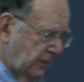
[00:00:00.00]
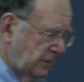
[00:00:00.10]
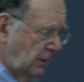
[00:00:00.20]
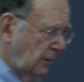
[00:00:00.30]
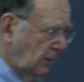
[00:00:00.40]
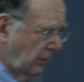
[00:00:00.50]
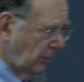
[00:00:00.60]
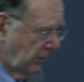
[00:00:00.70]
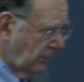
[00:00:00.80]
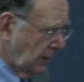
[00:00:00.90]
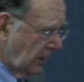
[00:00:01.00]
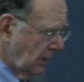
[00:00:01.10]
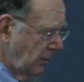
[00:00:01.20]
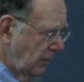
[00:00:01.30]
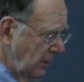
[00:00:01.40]

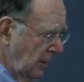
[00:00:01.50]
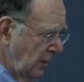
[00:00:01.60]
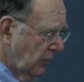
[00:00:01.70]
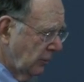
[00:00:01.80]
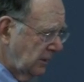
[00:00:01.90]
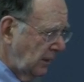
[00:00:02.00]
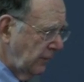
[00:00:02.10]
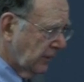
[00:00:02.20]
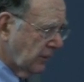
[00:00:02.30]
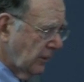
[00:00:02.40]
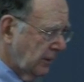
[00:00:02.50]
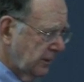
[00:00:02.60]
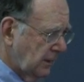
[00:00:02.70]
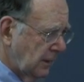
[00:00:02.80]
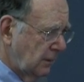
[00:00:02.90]
particular motif
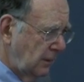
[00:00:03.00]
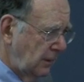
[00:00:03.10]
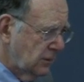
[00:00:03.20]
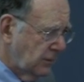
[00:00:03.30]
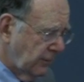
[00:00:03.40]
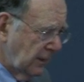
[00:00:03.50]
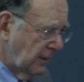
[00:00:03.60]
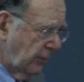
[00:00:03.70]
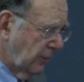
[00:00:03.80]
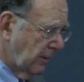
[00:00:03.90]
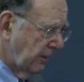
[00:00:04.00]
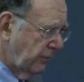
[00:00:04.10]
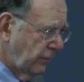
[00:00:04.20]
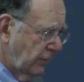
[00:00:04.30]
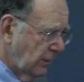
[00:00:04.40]
occurs in each of a number of